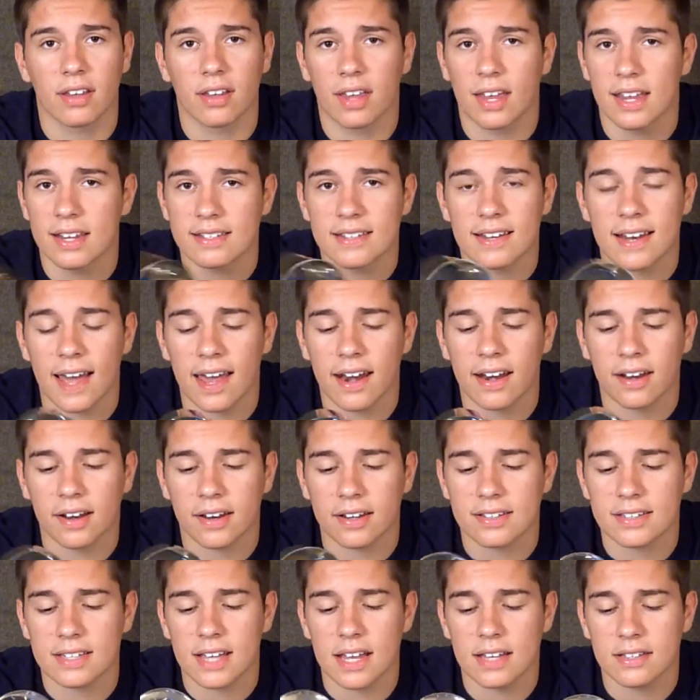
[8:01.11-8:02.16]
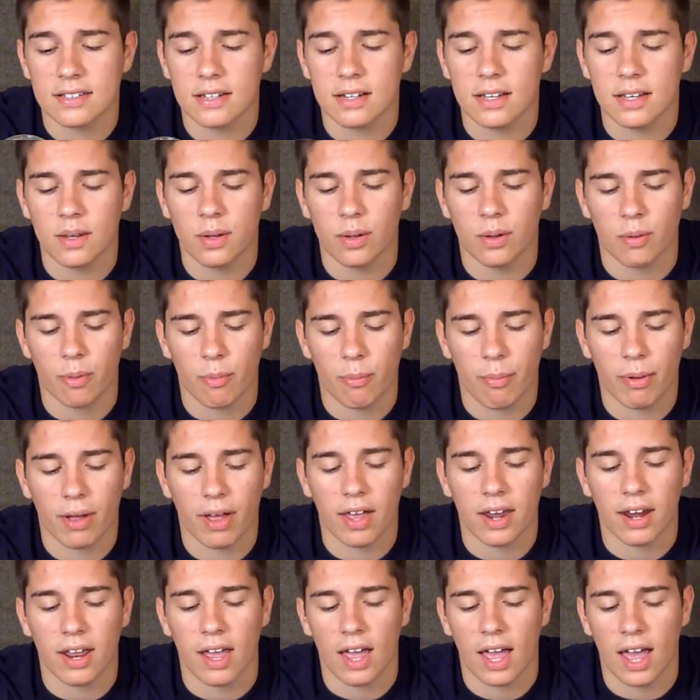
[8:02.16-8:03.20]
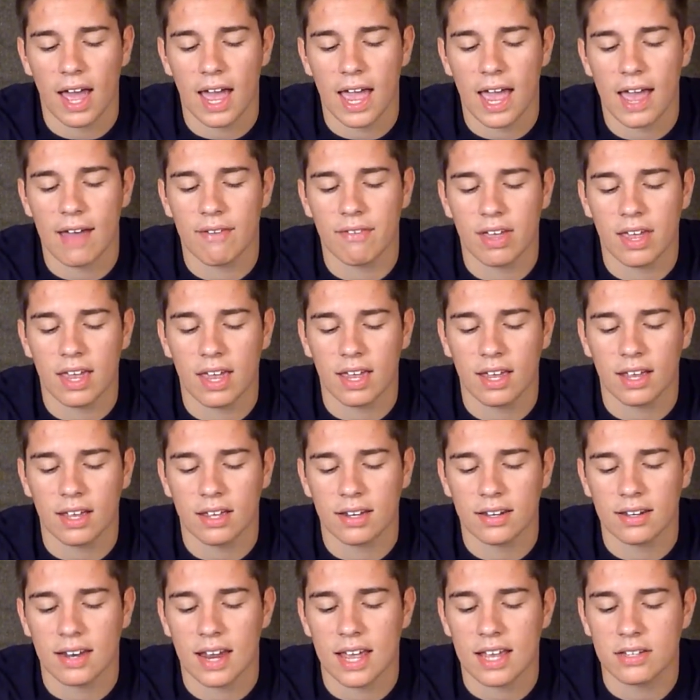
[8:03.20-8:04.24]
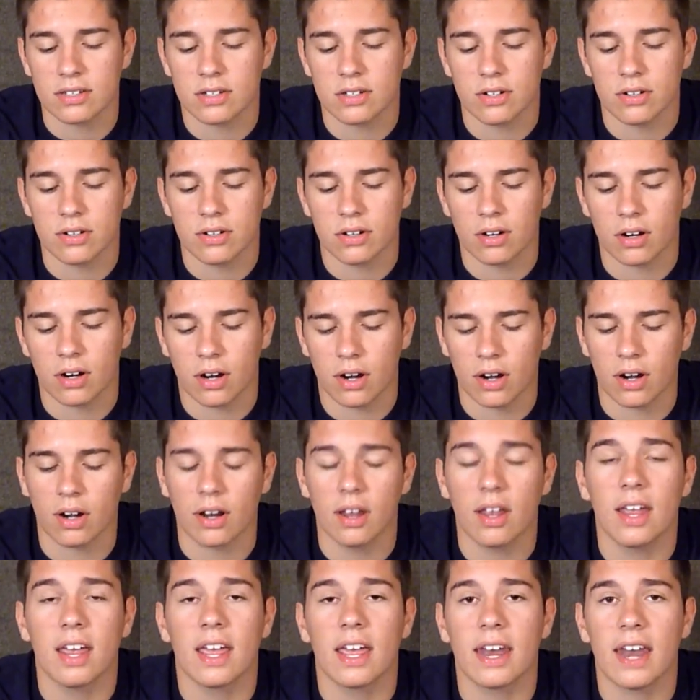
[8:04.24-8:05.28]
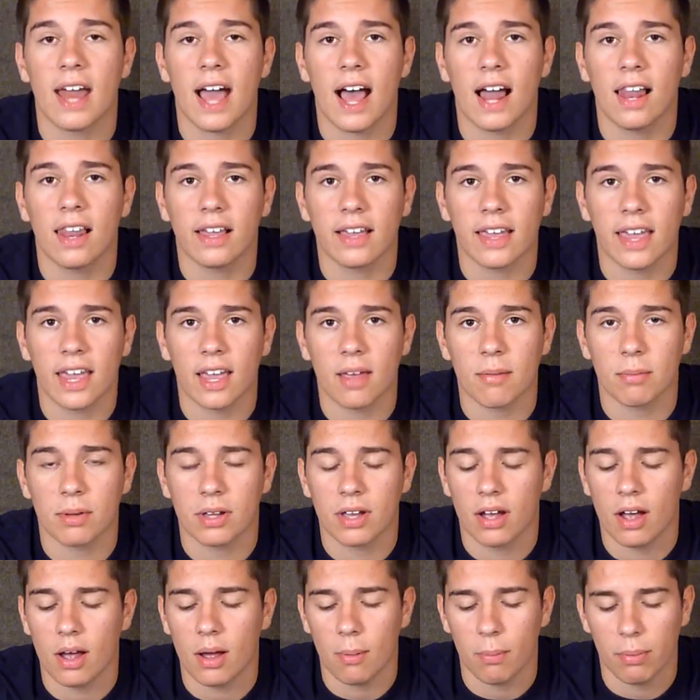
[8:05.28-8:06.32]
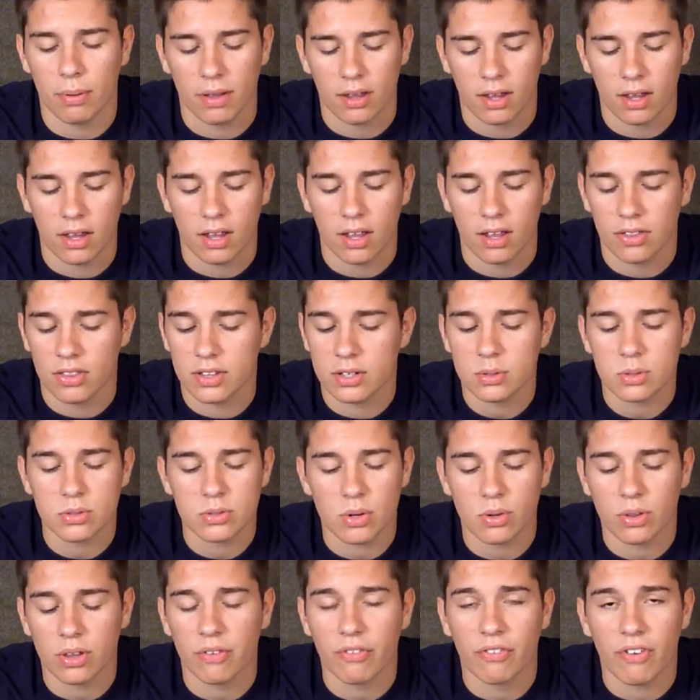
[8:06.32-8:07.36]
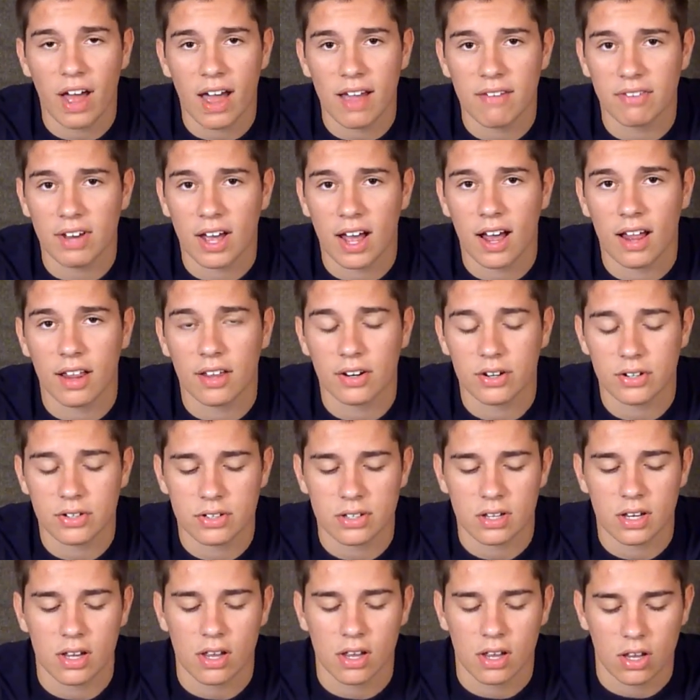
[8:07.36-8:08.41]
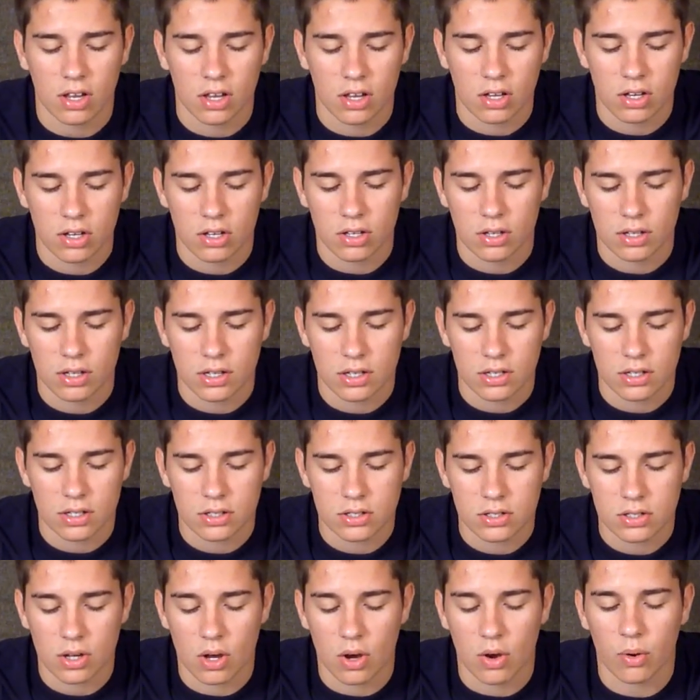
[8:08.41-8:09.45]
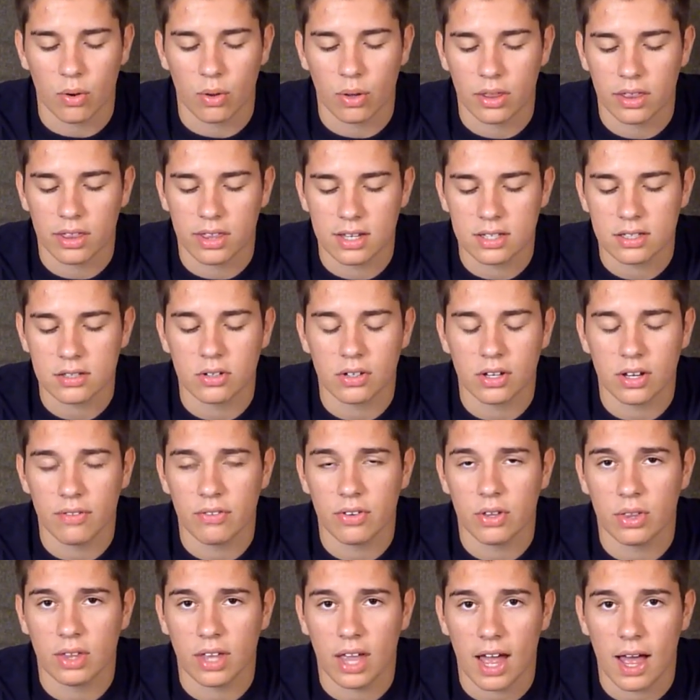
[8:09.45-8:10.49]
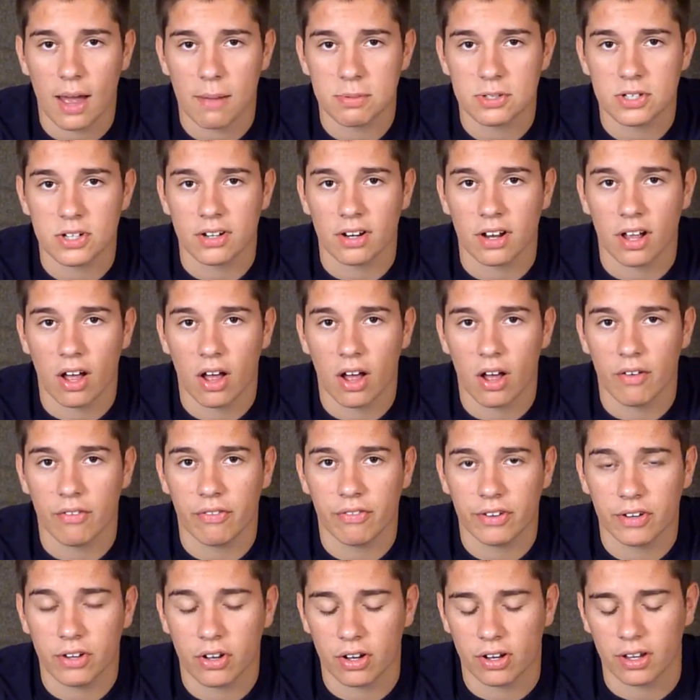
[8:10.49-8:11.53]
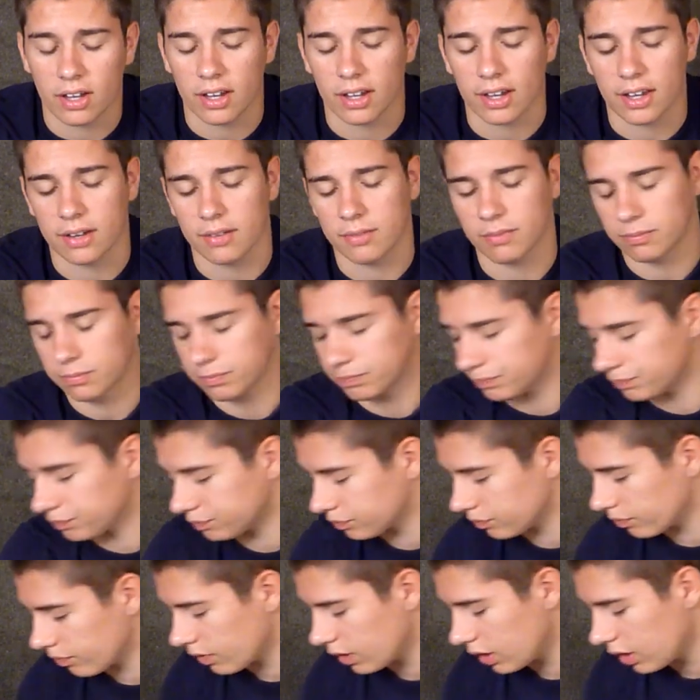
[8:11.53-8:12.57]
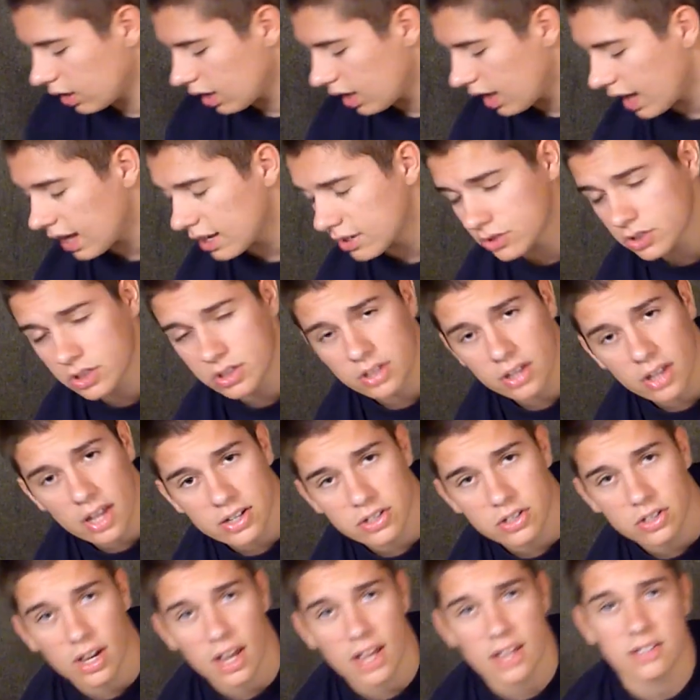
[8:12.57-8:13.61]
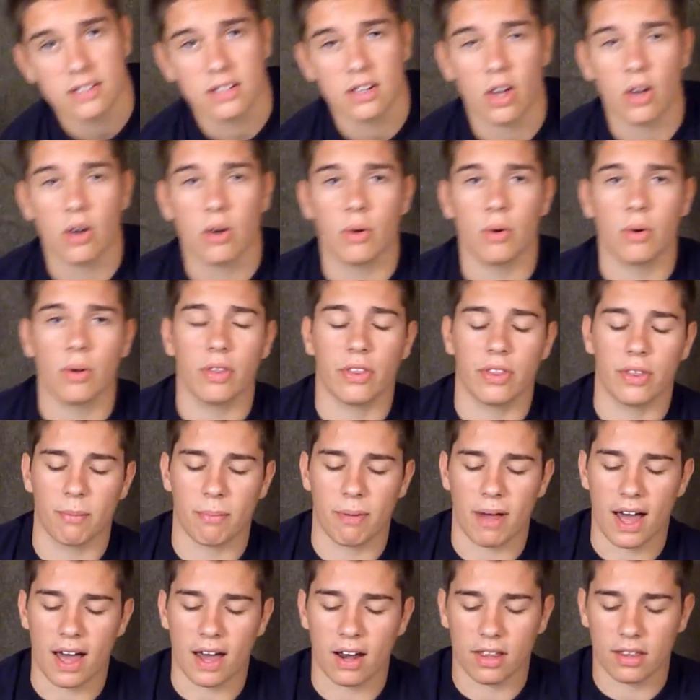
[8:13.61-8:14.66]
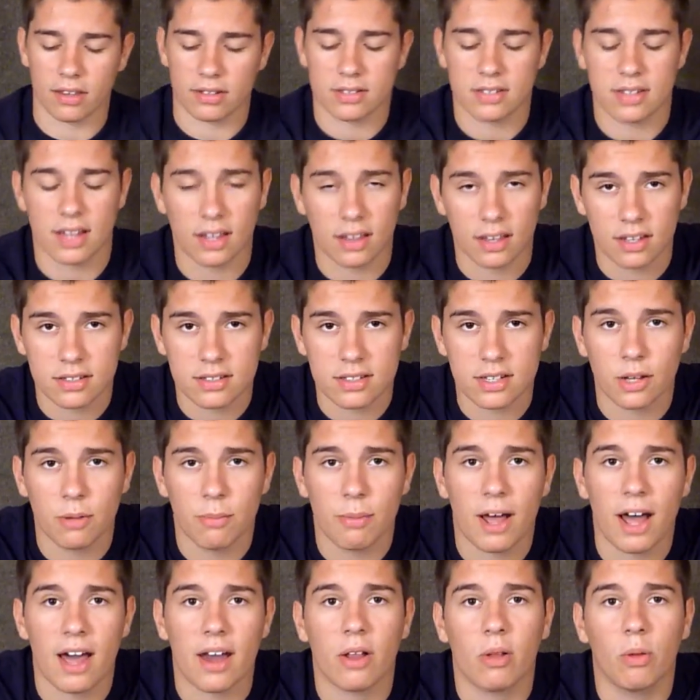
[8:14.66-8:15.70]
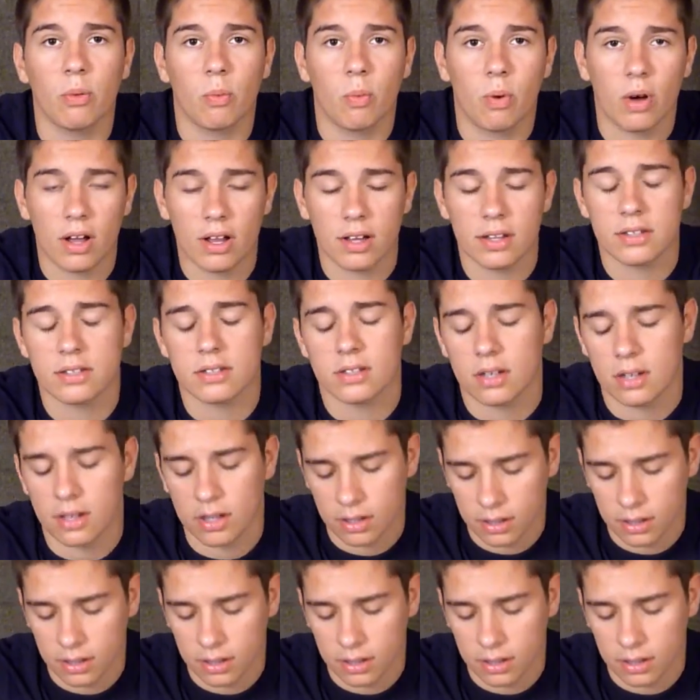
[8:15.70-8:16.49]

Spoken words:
it's not a necessity, but I have a Nestor, or an Alicamp cup. This was only $5, so this will give you the option of cooking in. And just to let you guys know, the stainless steel bottle was